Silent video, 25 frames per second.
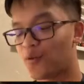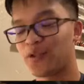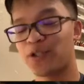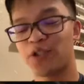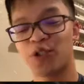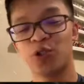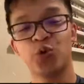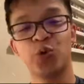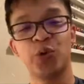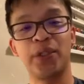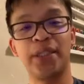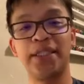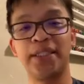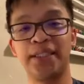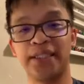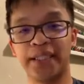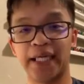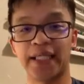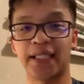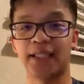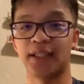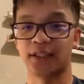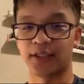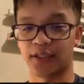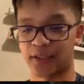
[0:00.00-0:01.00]
is
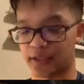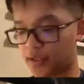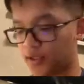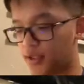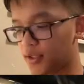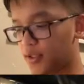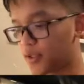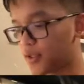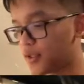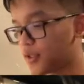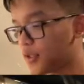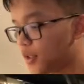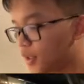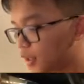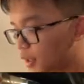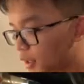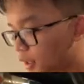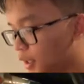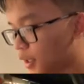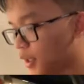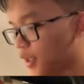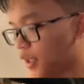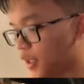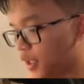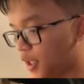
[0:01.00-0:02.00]
ridiculously good.
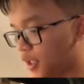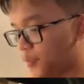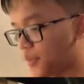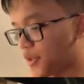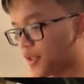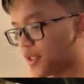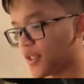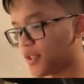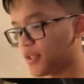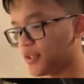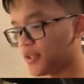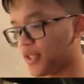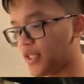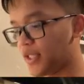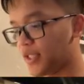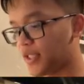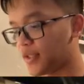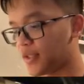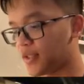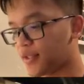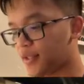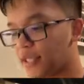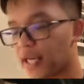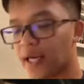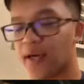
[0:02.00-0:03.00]
Because
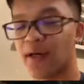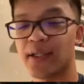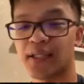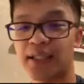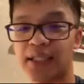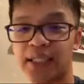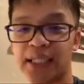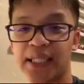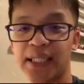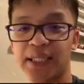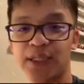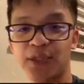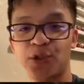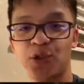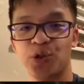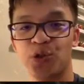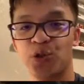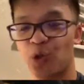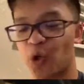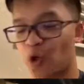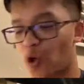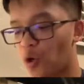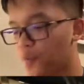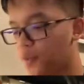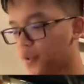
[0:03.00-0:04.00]
it guarantees you
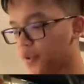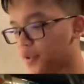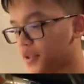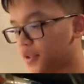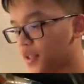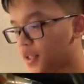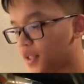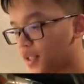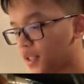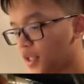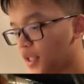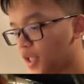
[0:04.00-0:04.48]
to open,